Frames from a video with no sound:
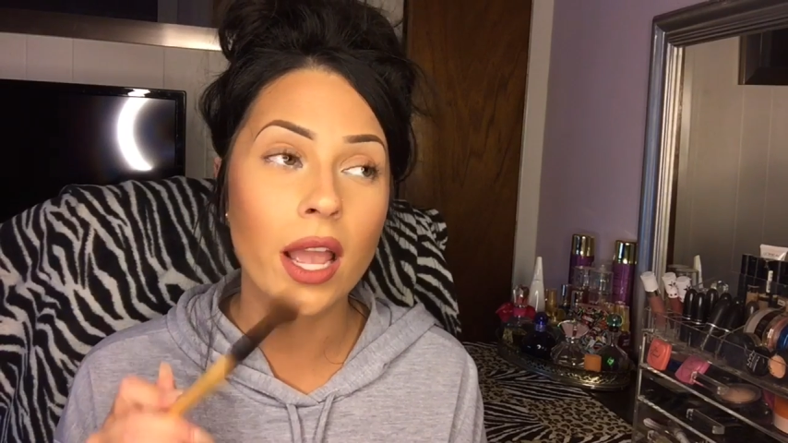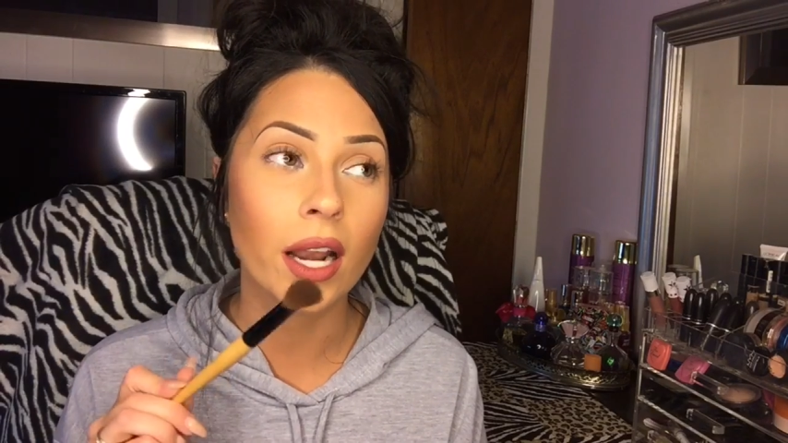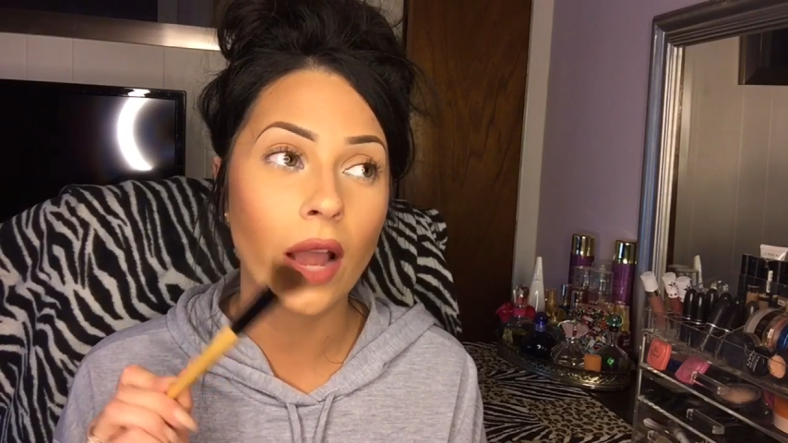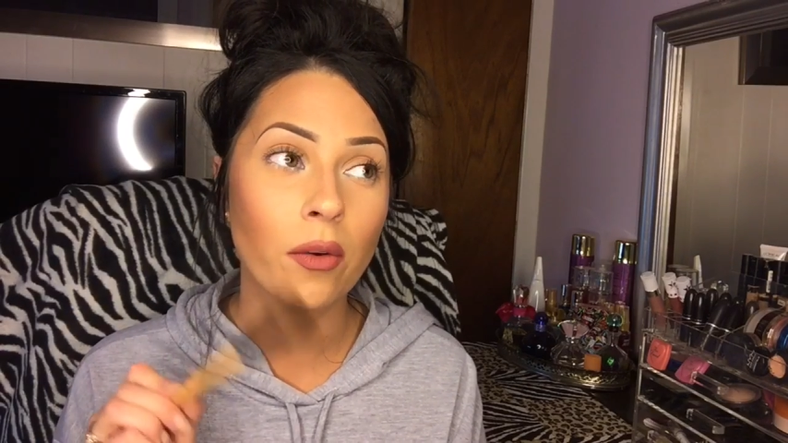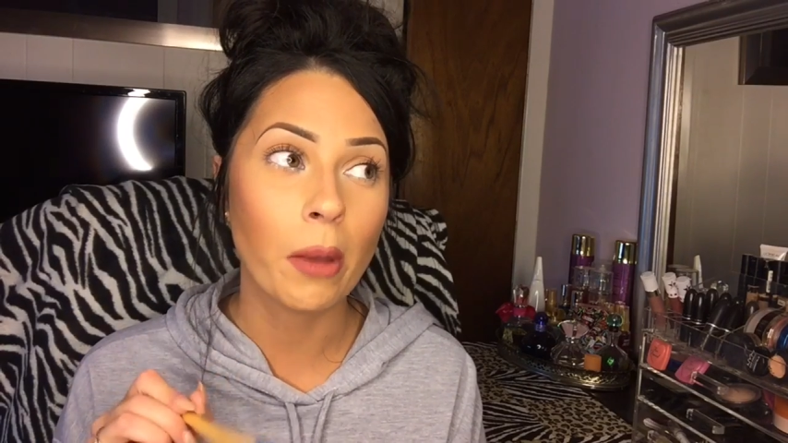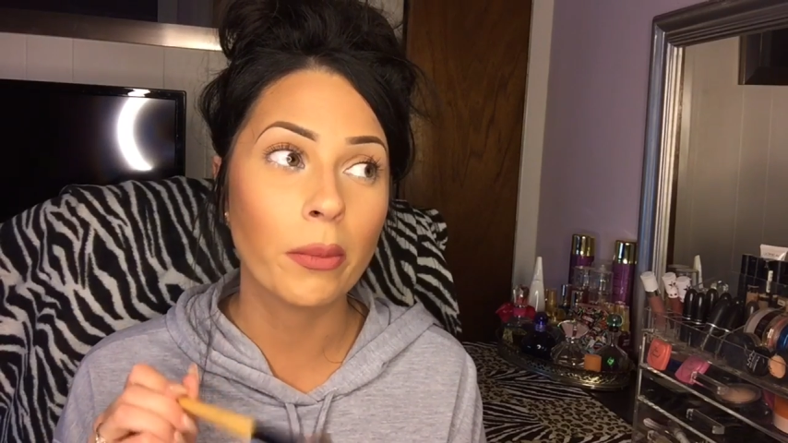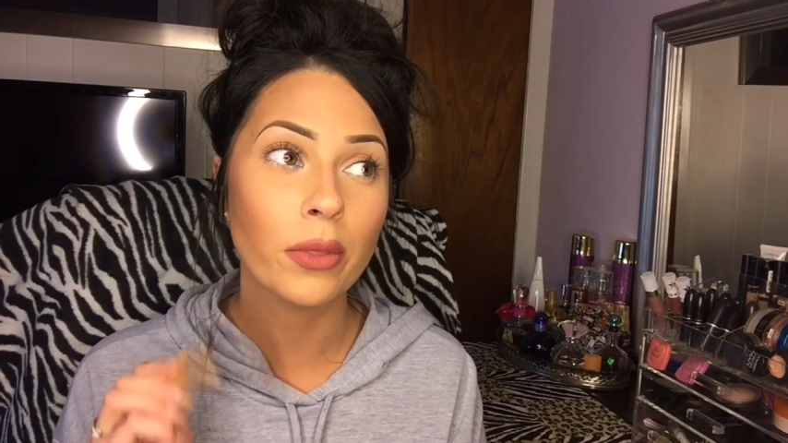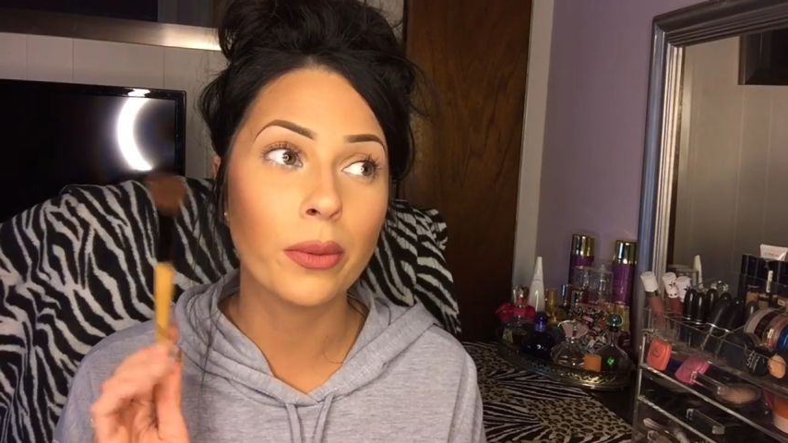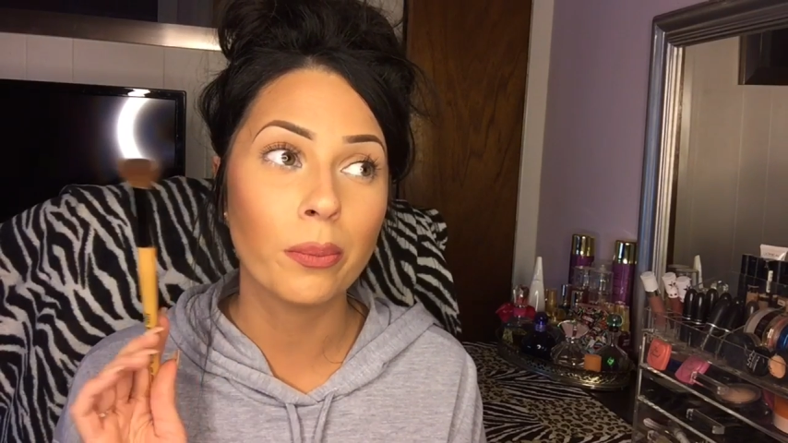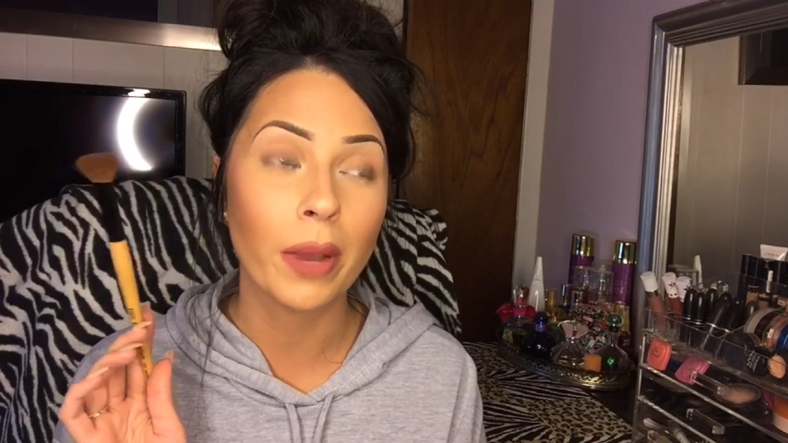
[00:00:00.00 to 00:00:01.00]
And I
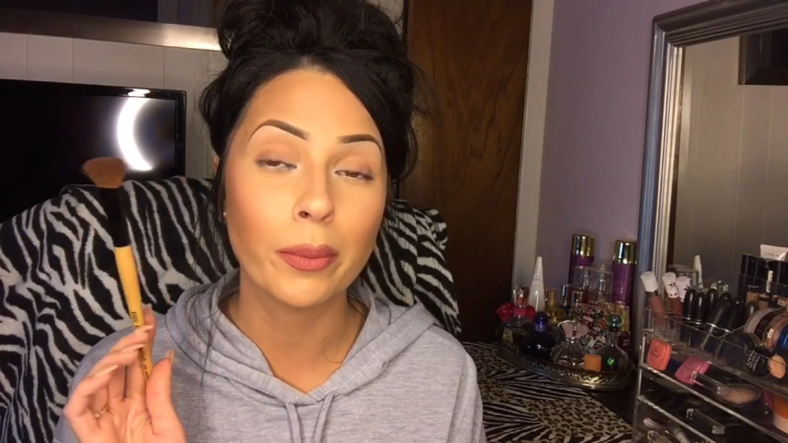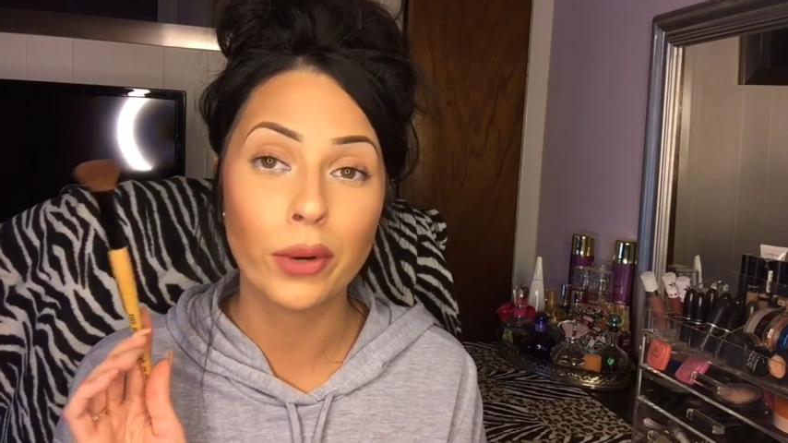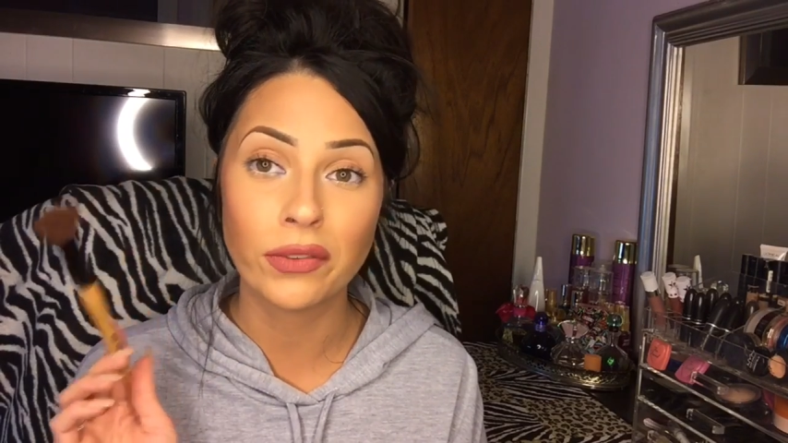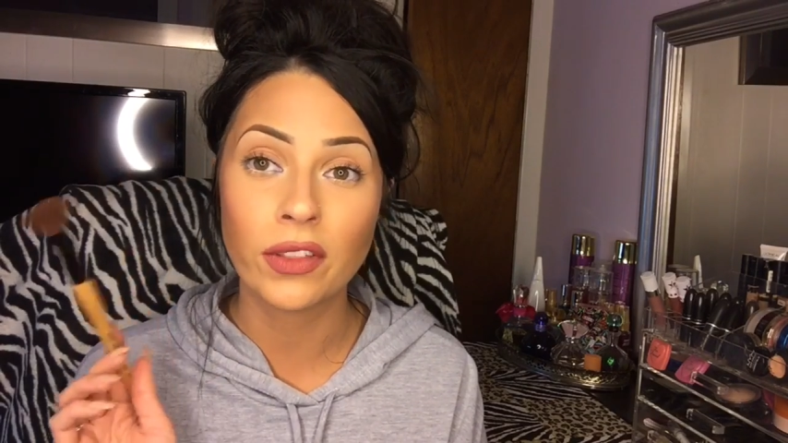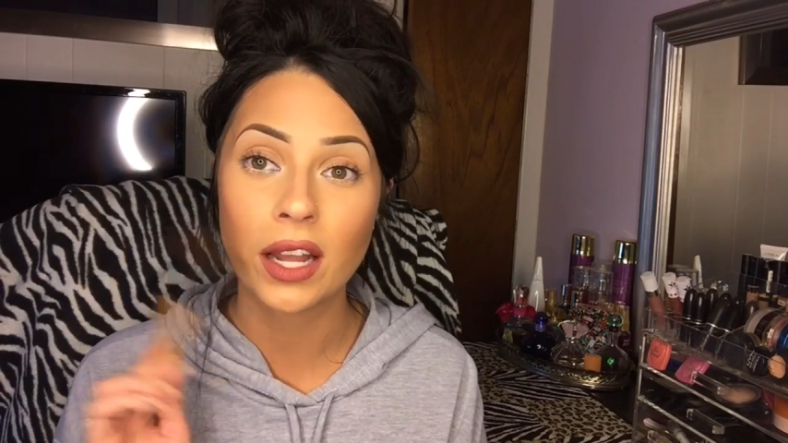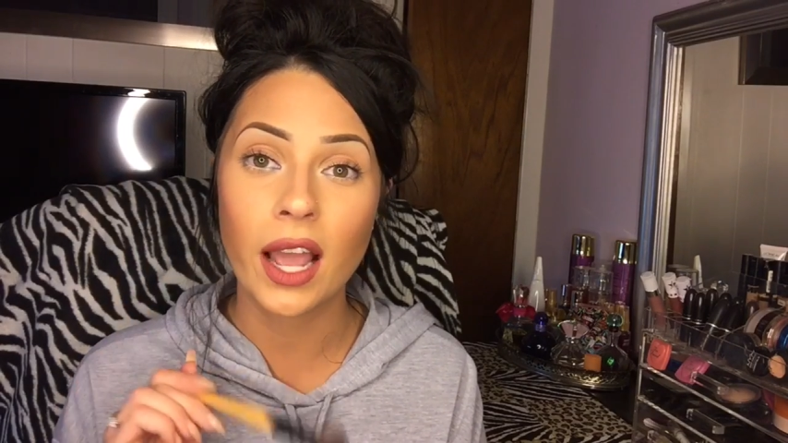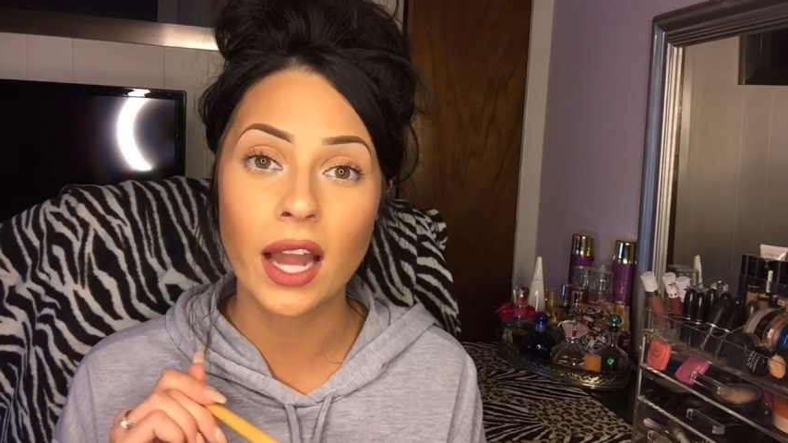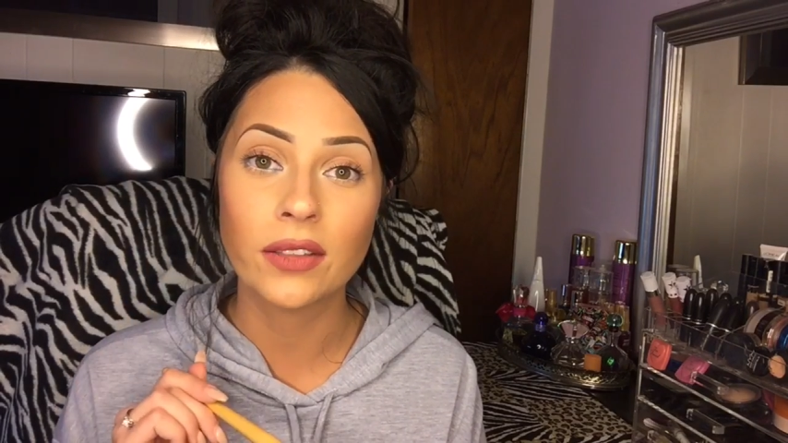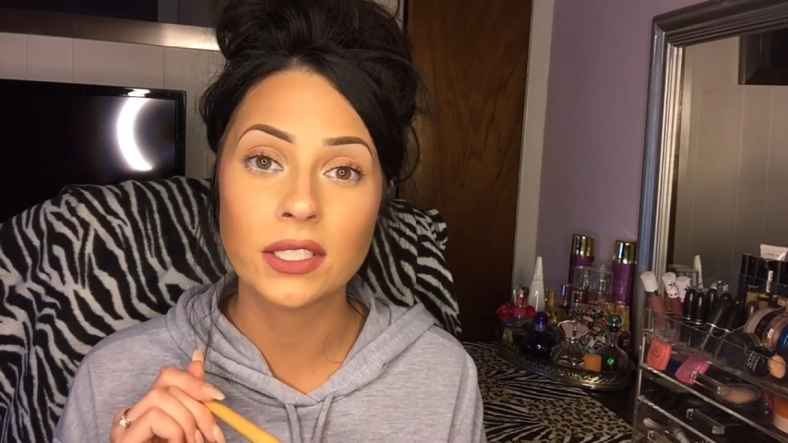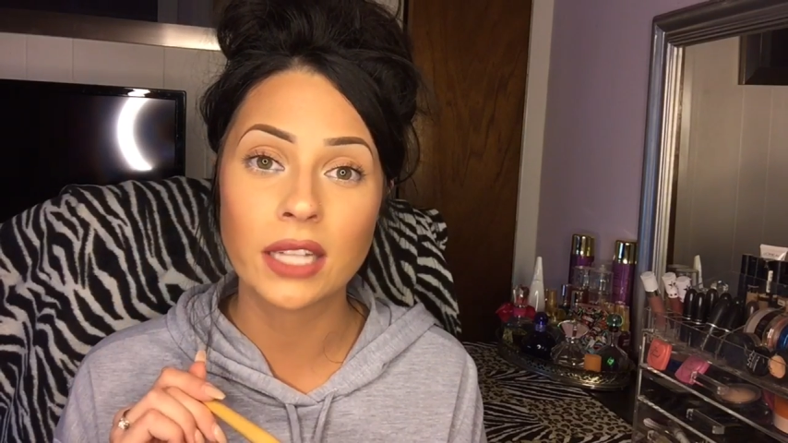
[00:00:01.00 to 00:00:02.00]
remember my boyfriend that I
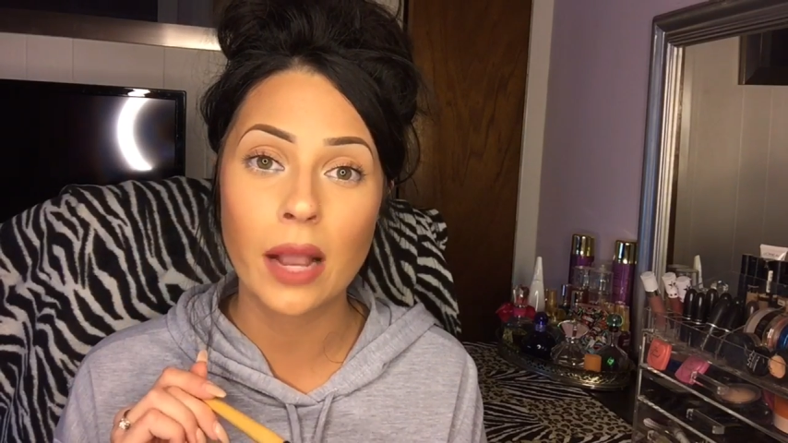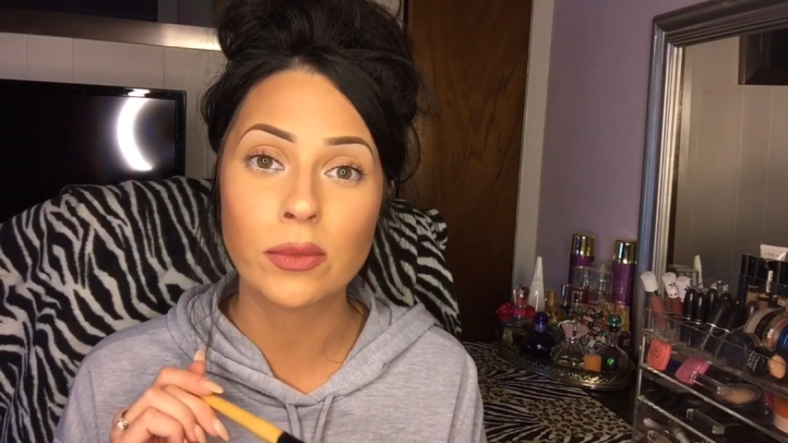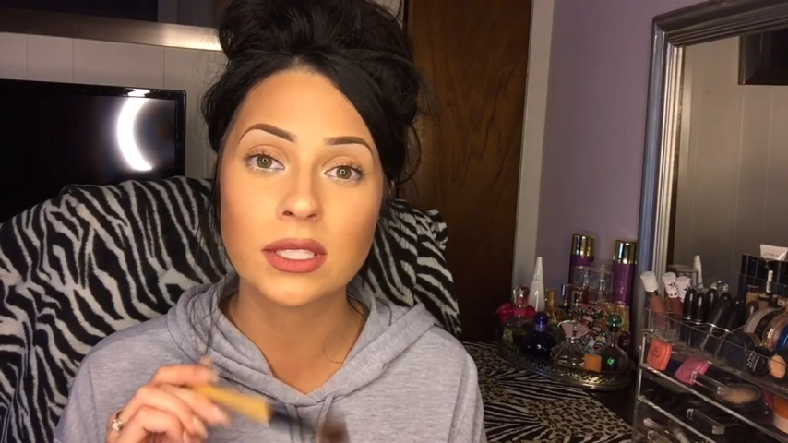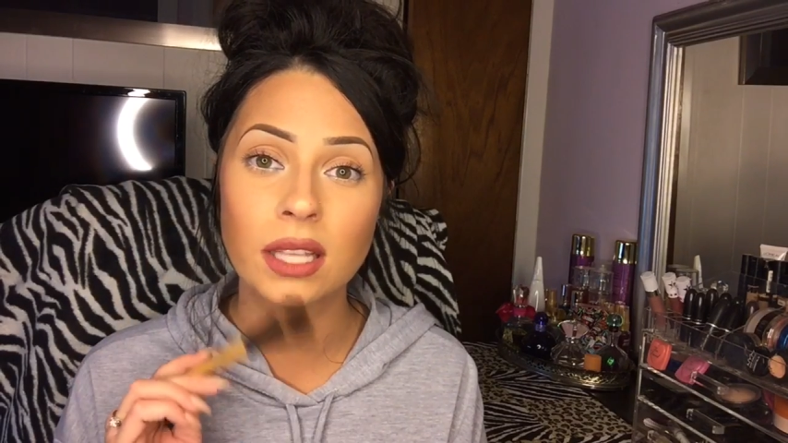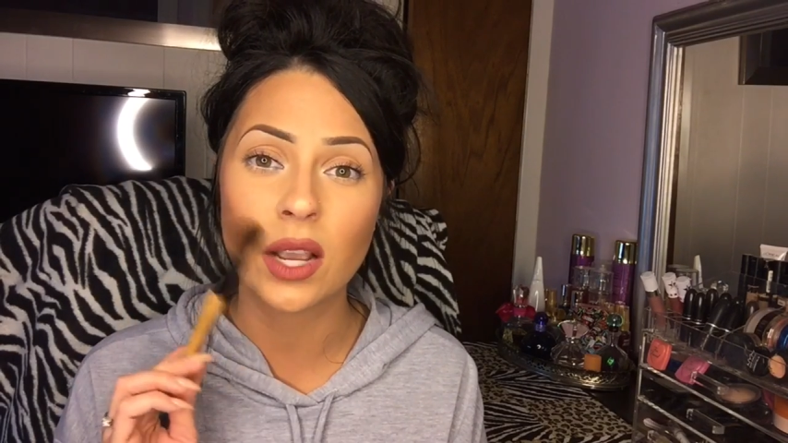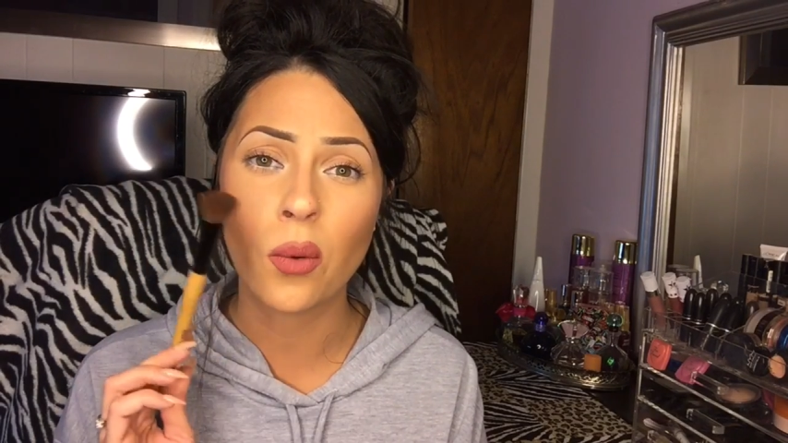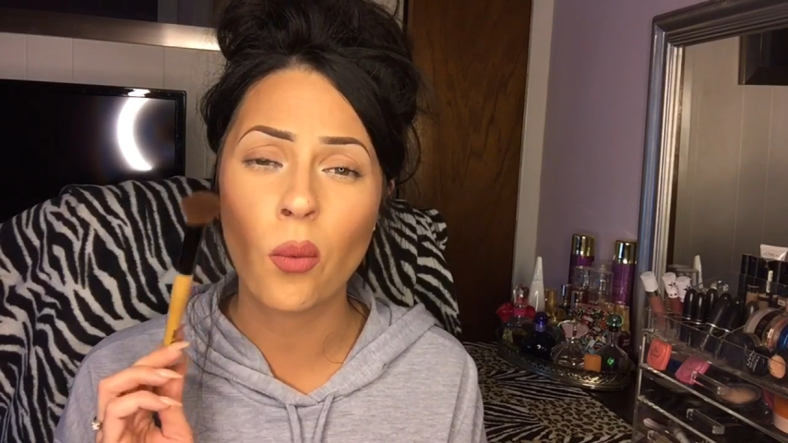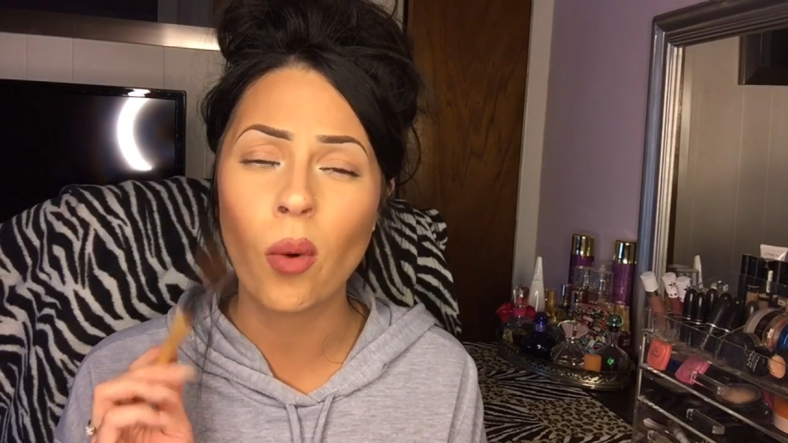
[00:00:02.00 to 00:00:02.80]
had at the time was like,